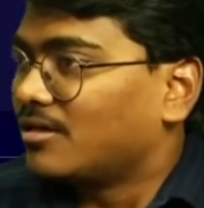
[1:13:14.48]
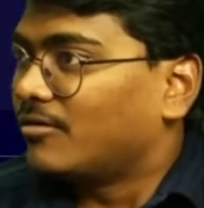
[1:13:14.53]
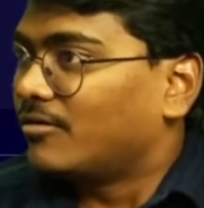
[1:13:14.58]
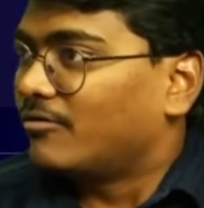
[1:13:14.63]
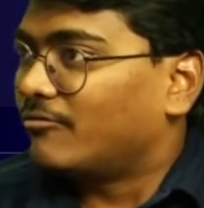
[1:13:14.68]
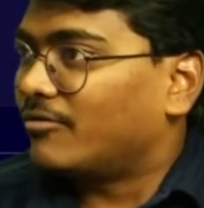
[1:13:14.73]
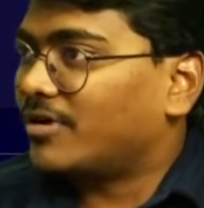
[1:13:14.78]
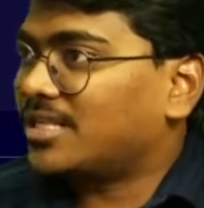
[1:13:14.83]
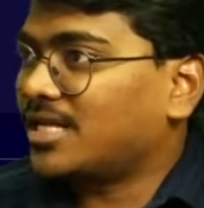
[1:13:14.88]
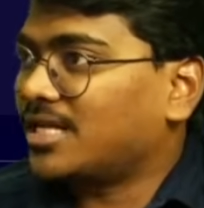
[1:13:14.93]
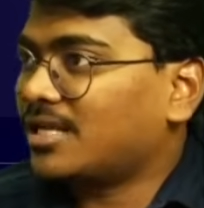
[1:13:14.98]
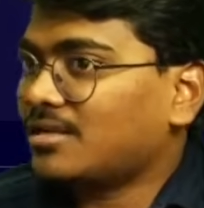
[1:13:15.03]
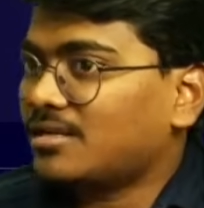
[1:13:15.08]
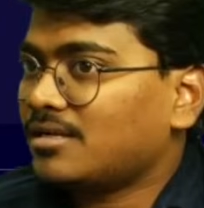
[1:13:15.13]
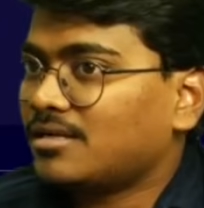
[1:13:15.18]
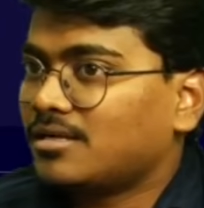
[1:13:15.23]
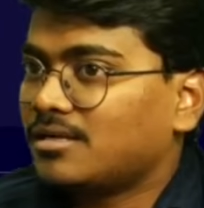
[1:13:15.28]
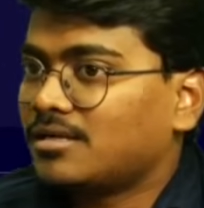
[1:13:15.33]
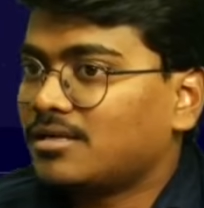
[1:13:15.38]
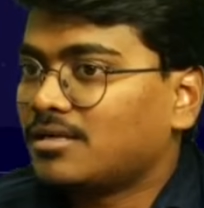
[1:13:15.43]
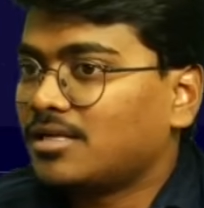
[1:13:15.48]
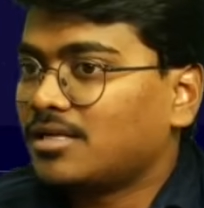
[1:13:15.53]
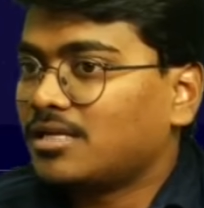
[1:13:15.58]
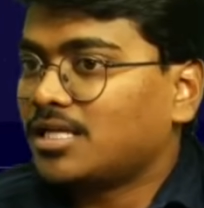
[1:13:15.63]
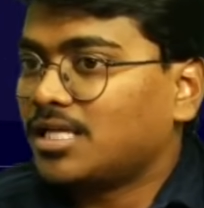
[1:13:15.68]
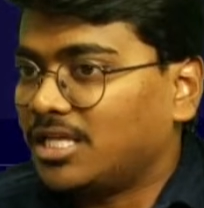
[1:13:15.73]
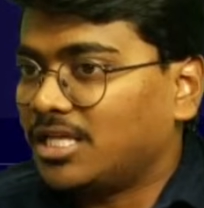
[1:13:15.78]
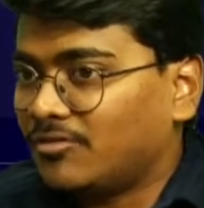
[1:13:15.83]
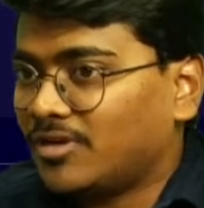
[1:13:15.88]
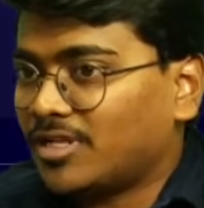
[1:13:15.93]
whether
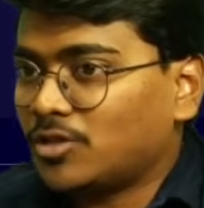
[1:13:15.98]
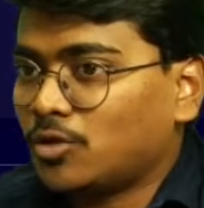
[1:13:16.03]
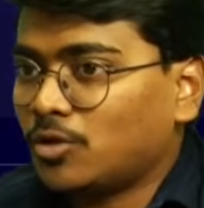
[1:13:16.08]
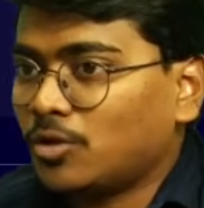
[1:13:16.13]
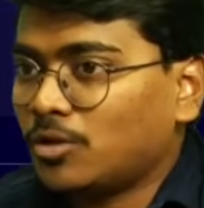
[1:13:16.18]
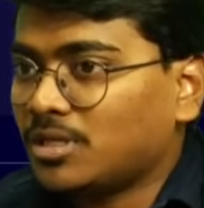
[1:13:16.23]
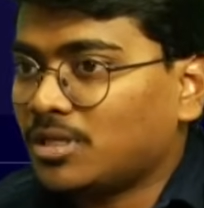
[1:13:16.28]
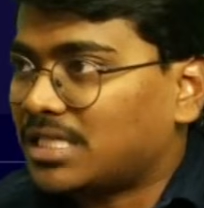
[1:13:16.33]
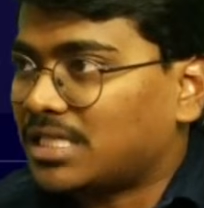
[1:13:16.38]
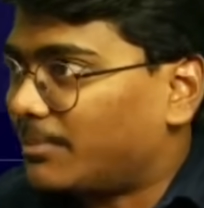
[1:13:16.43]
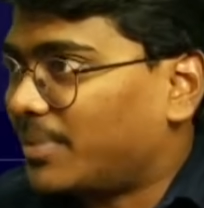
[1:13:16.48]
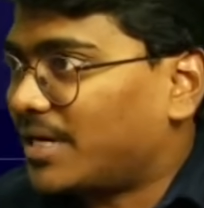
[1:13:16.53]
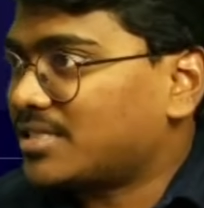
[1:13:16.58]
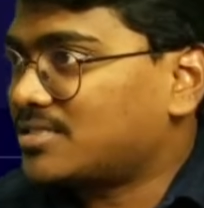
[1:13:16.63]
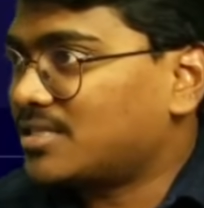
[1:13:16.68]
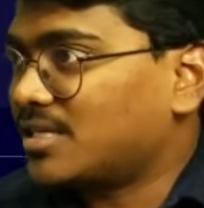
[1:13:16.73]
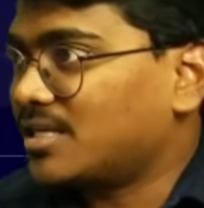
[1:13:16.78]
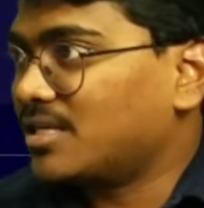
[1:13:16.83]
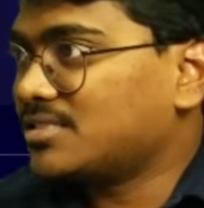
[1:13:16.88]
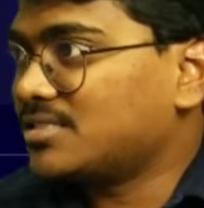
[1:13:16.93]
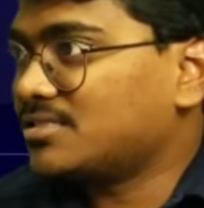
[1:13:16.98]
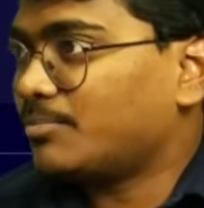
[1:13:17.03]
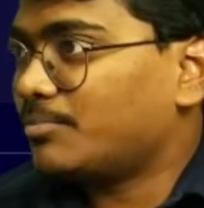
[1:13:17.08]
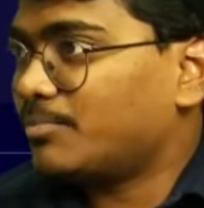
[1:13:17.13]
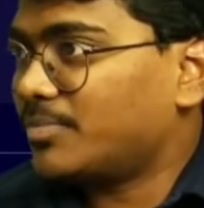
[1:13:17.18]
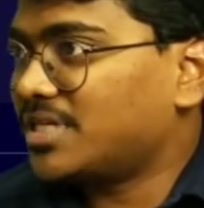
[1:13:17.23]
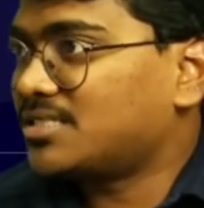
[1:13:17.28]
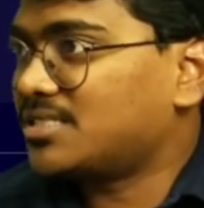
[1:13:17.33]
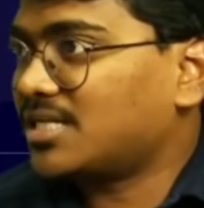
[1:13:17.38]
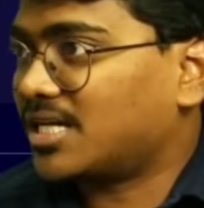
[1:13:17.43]
even though the person
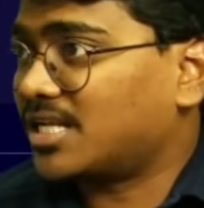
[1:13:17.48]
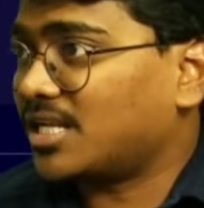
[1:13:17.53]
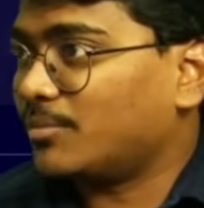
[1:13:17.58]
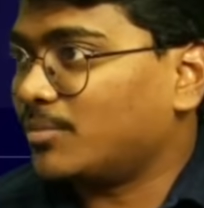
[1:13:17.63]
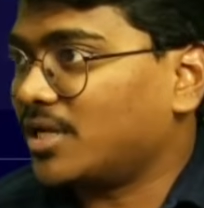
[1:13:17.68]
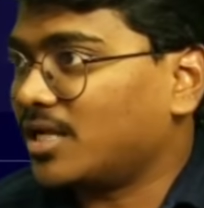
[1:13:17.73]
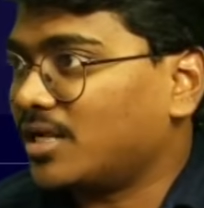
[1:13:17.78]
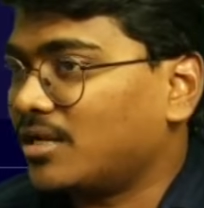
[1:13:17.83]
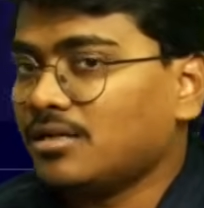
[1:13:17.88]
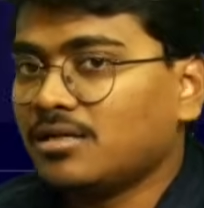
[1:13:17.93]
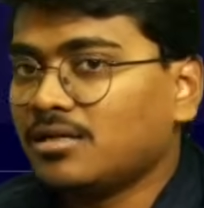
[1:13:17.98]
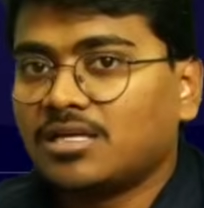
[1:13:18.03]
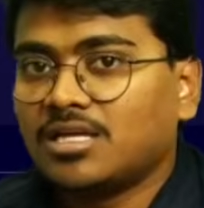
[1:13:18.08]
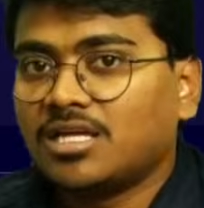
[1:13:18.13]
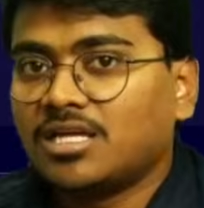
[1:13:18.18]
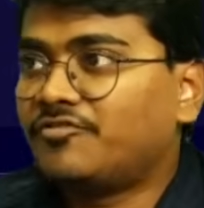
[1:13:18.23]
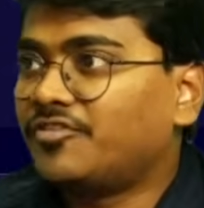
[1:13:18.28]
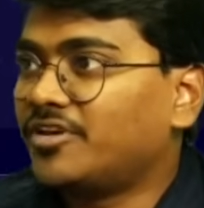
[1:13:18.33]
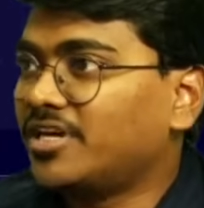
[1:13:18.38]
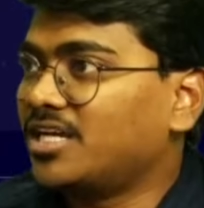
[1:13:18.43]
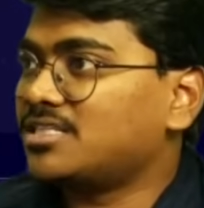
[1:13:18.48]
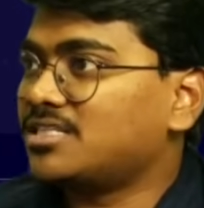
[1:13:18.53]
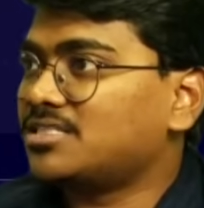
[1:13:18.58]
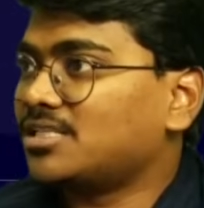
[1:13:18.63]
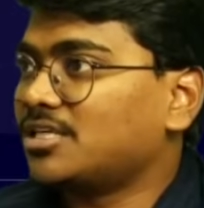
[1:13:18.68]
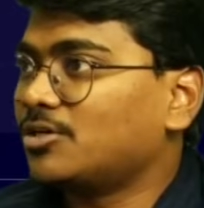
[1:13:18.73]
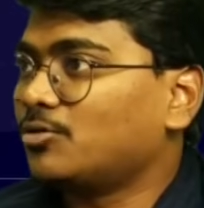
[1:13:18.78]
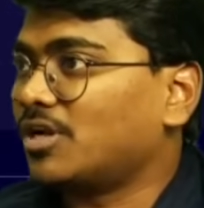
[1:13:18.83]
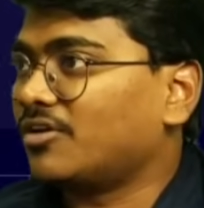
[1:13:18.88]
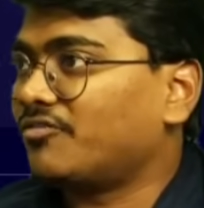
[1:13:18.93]
is a criminal, if he is
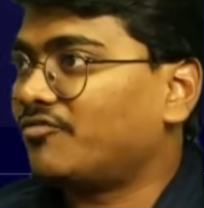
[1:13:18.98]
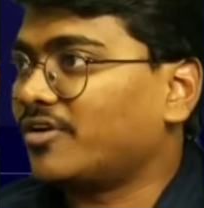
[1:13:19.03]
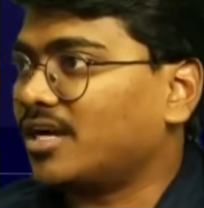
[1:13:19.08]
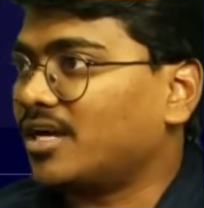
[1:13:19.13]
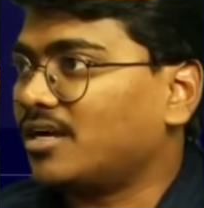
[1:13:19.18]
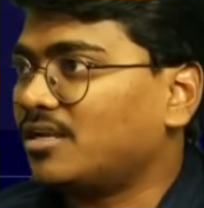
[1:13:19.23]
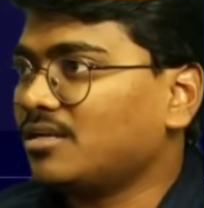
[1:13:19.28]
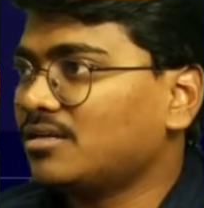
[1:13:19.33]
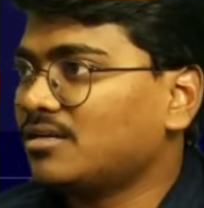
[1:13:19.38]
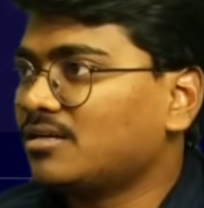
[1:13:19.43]
your friend,